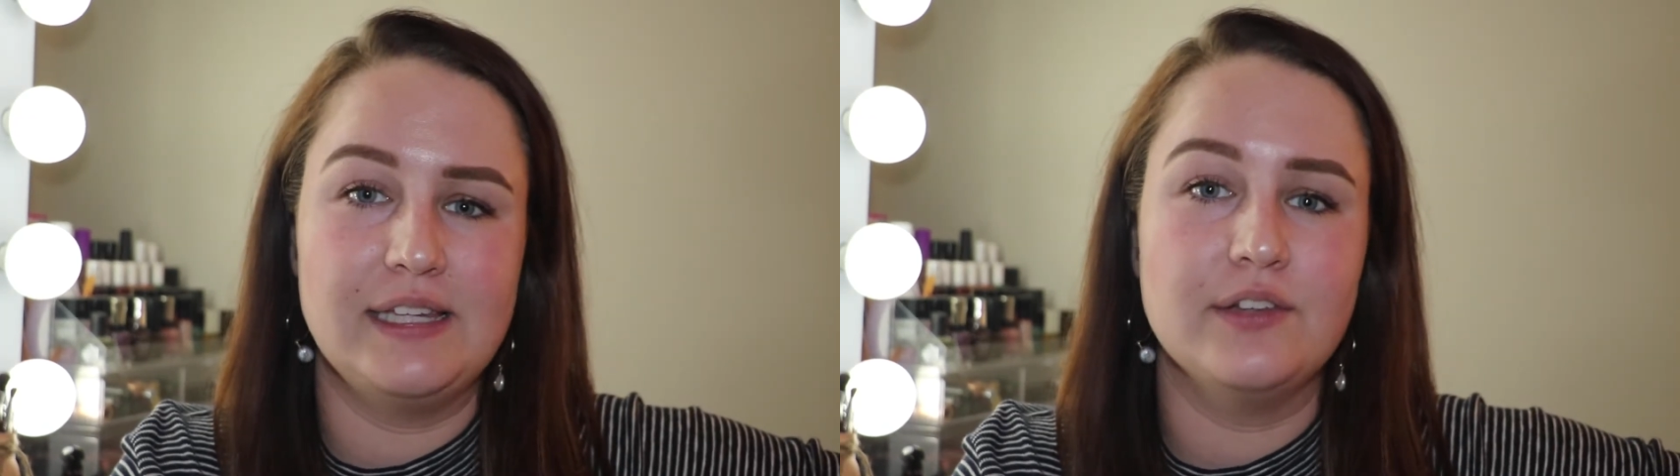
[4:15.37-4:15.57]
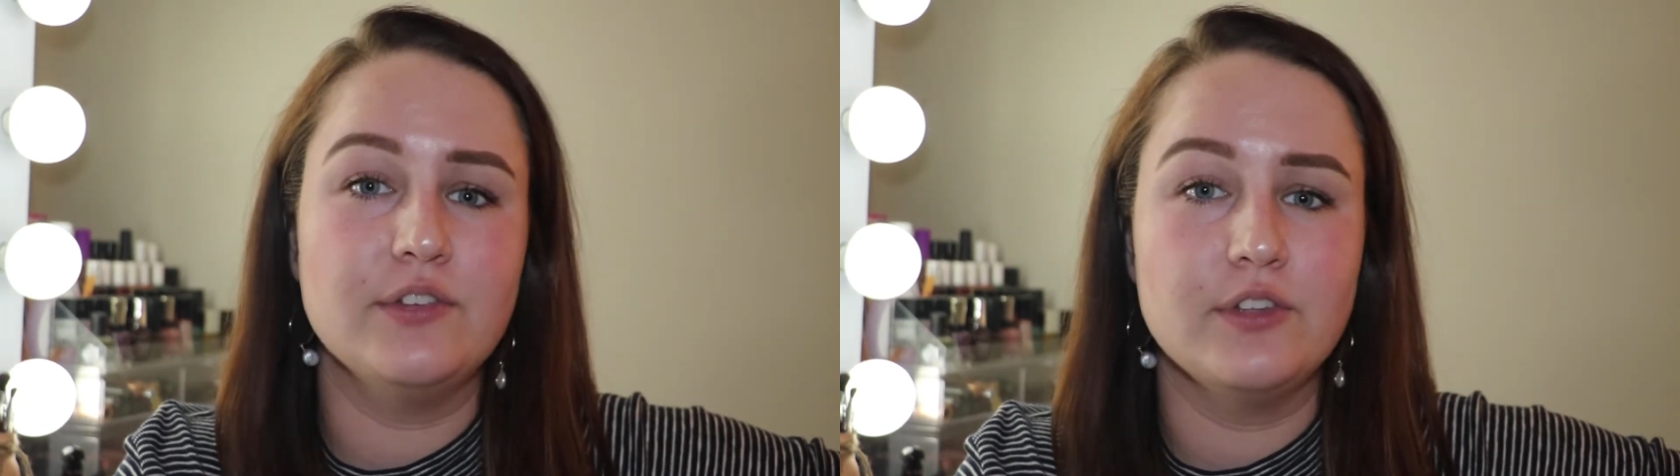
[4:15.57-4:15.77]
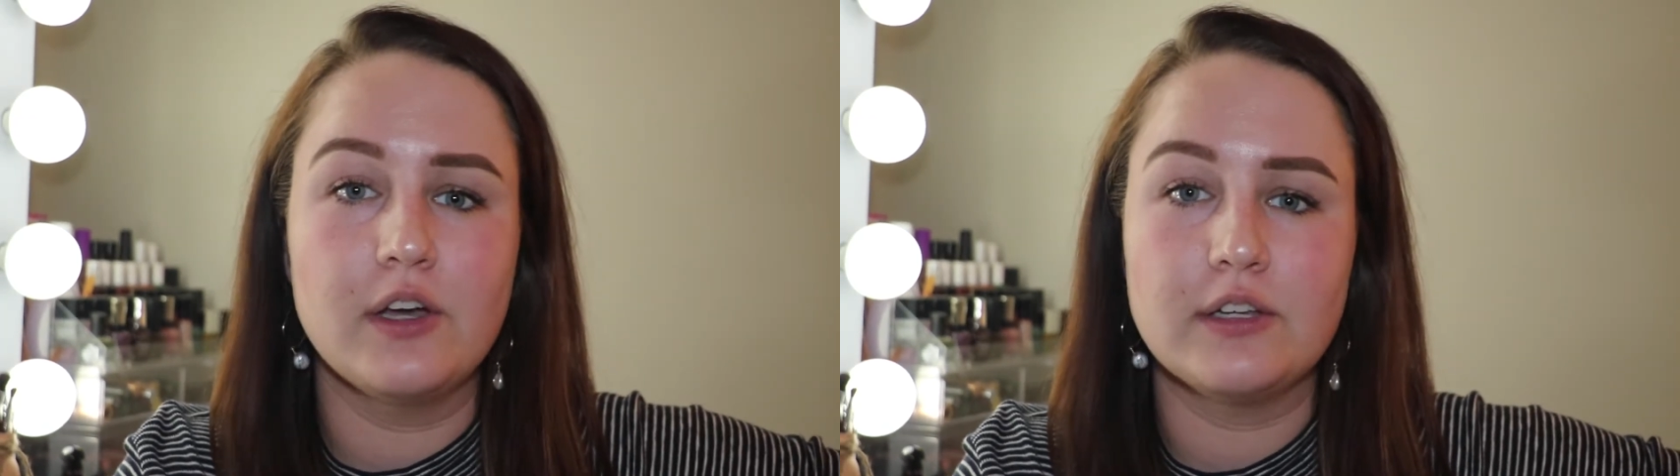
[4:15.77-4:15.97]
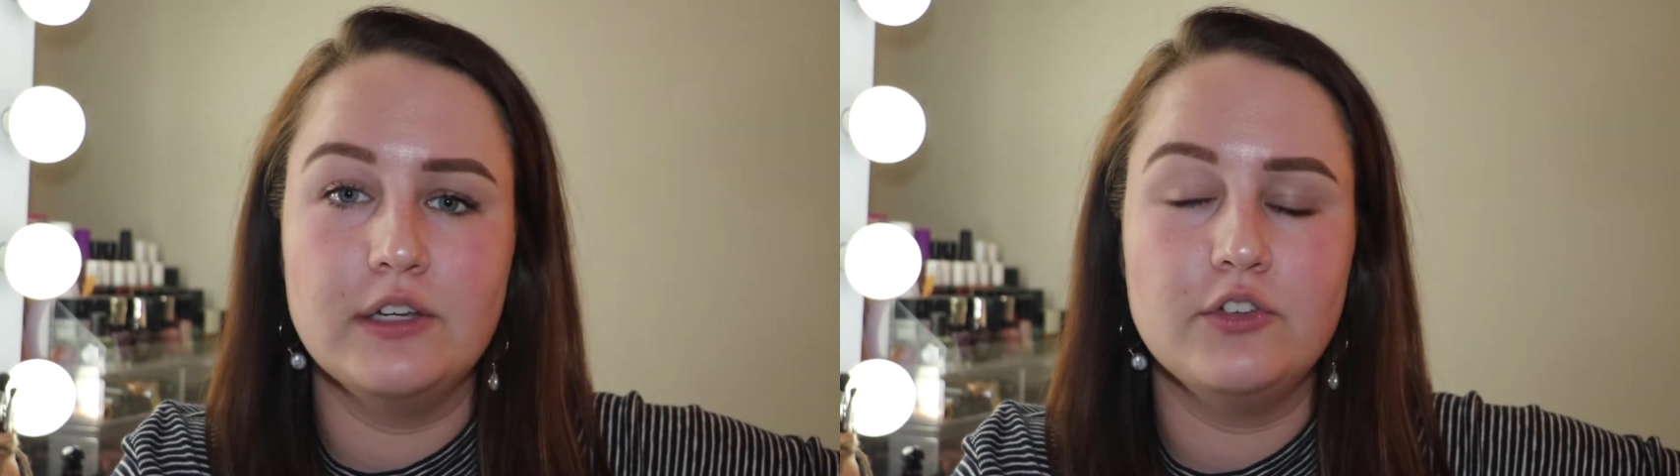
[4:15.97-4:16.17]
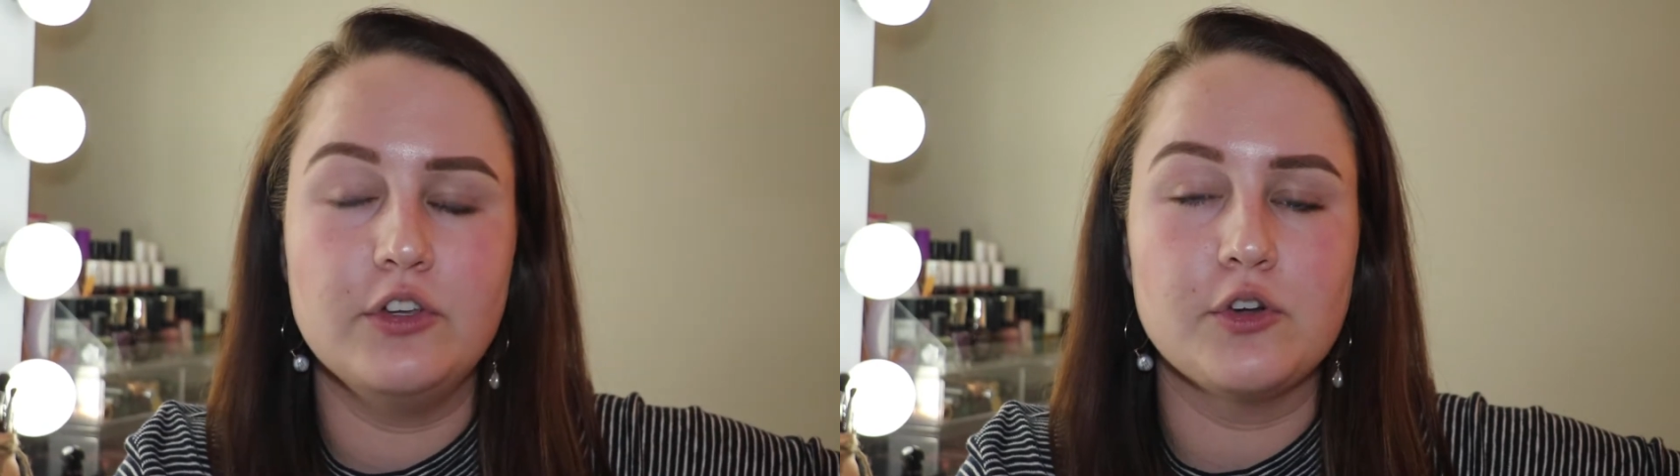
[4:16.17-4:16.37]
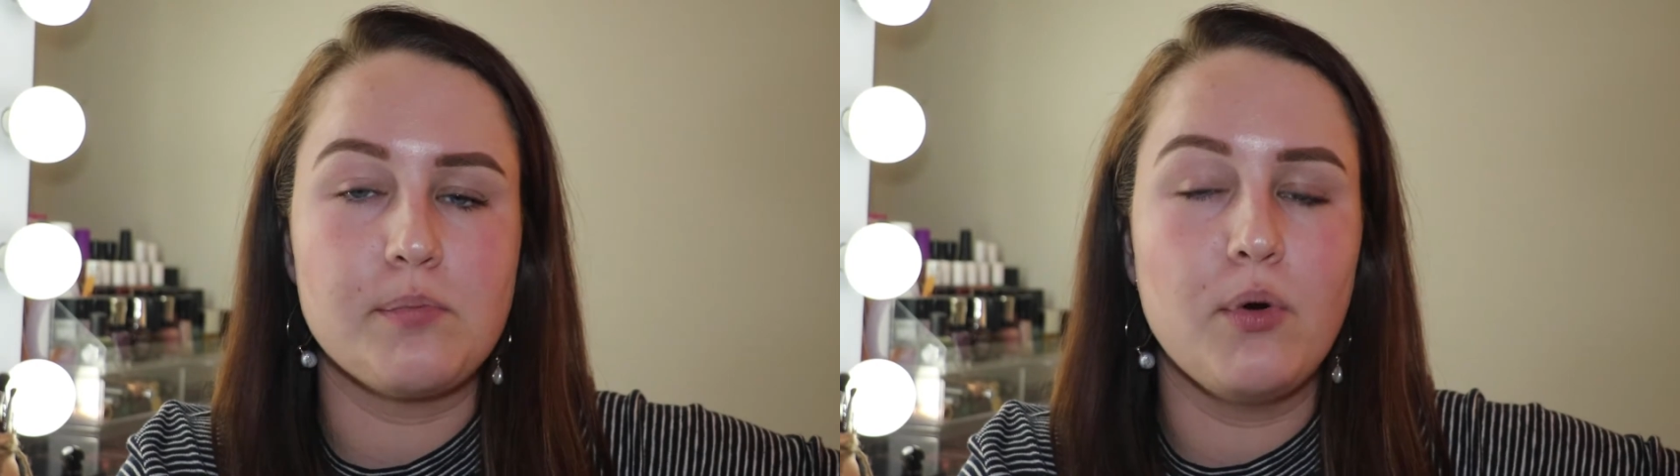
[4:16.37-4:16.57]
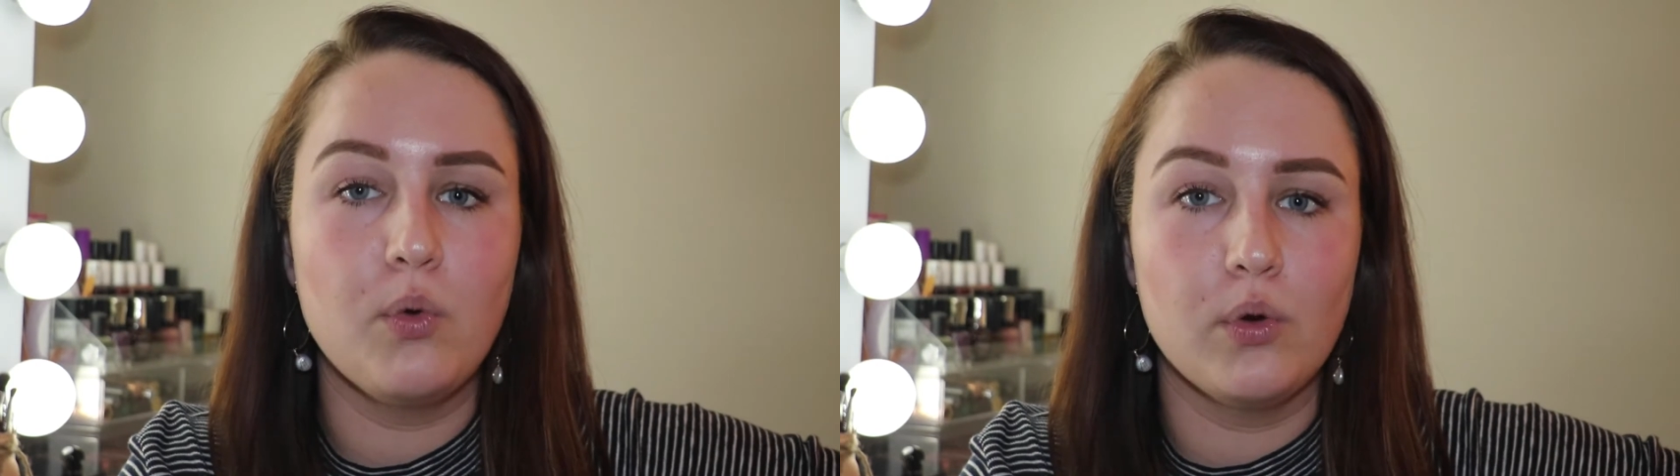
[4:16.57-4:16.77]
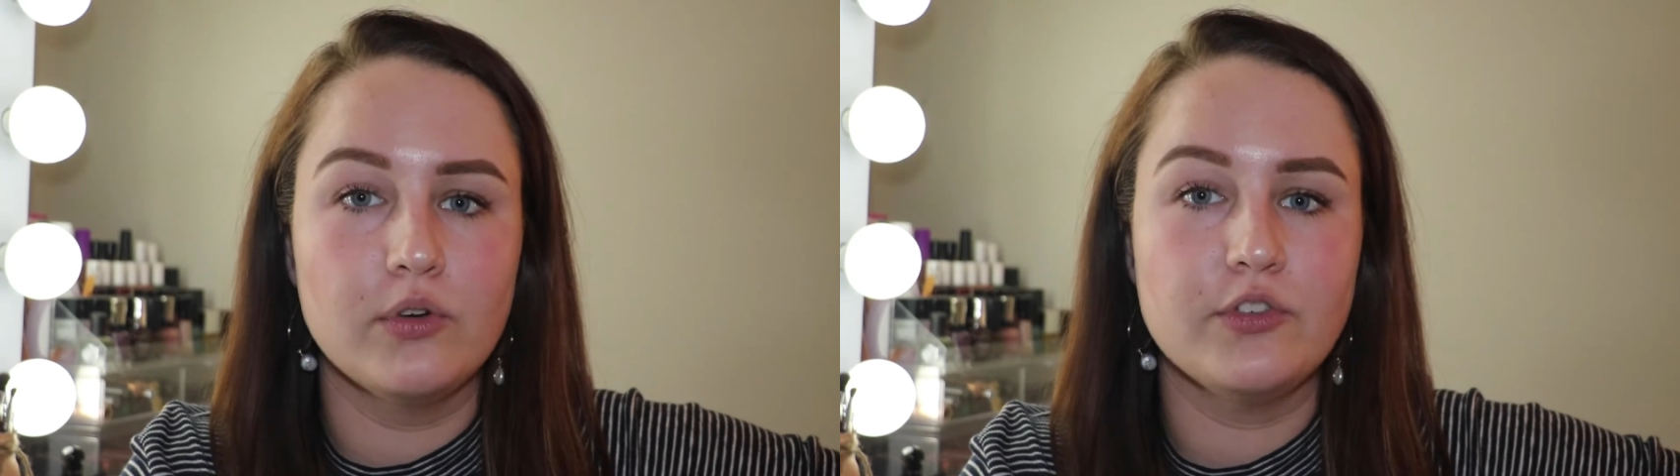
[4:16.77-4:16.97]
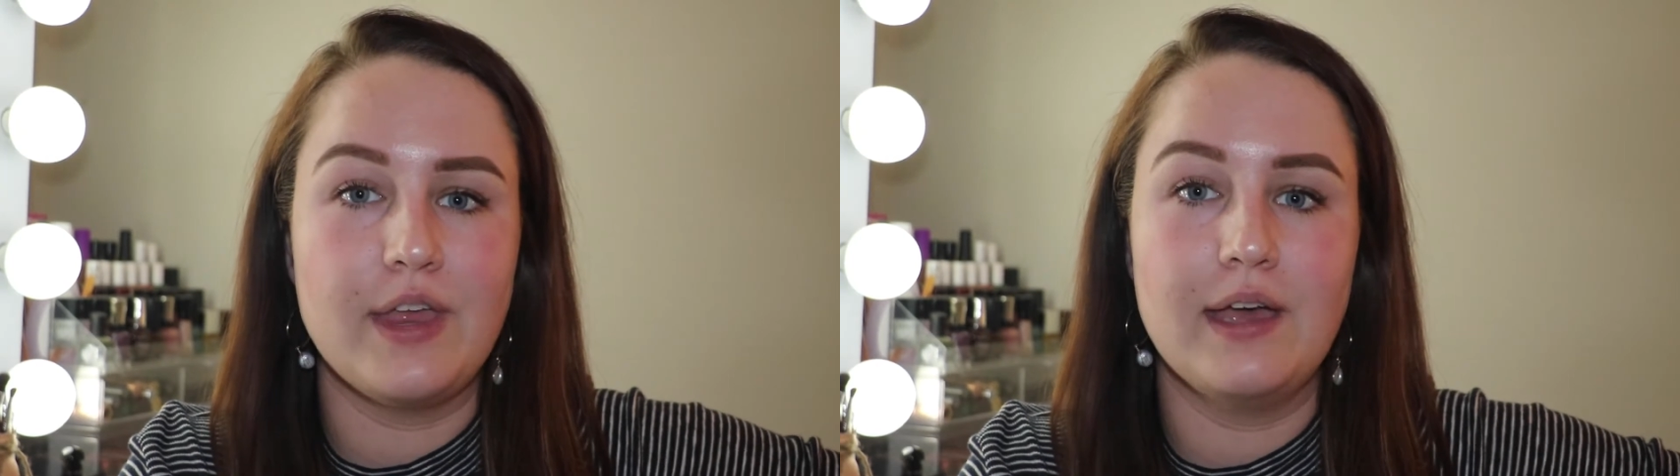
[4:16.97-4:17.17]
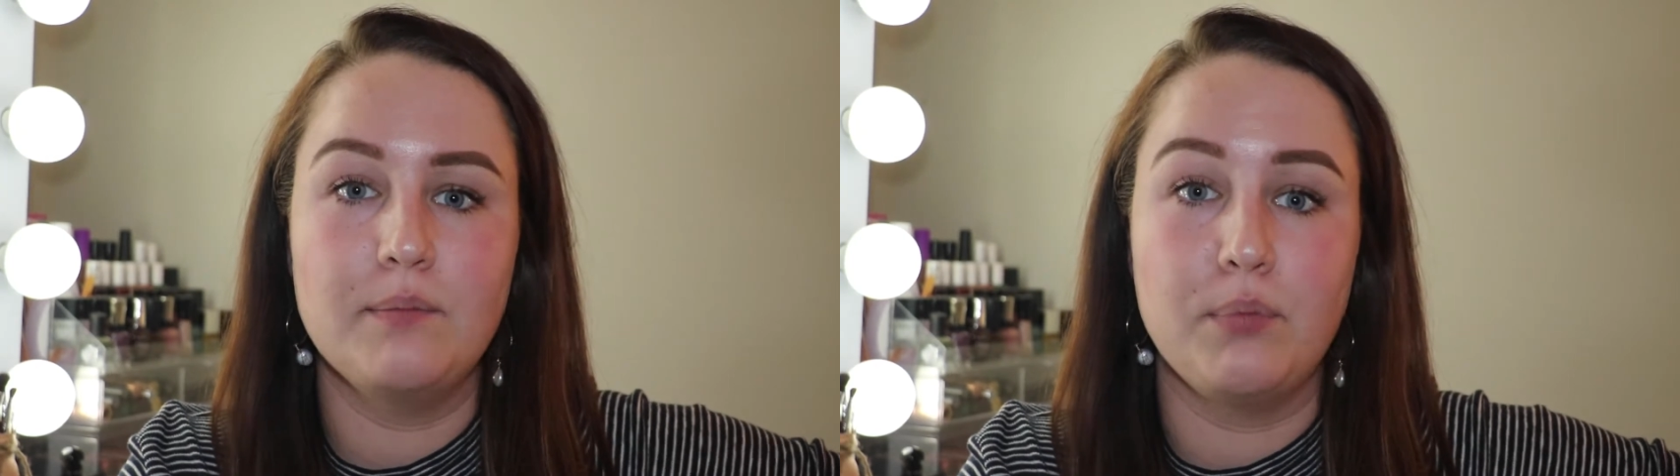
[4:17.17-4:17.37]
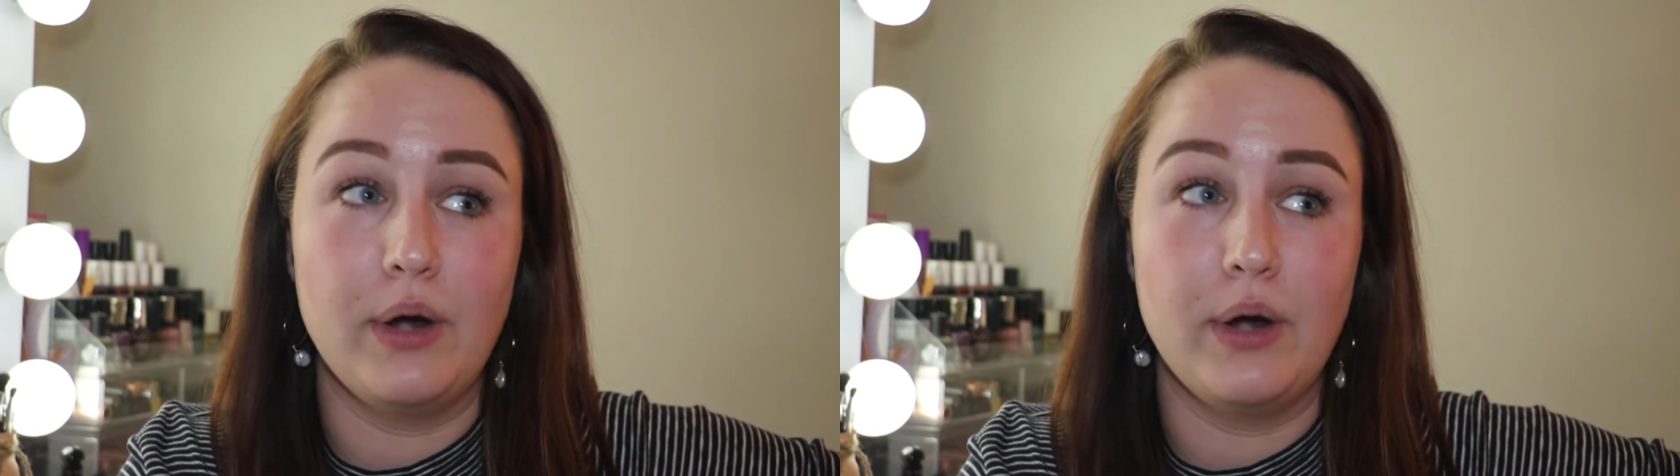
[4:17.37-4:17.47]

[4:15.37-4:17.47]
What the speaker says: gets sucked into your pores that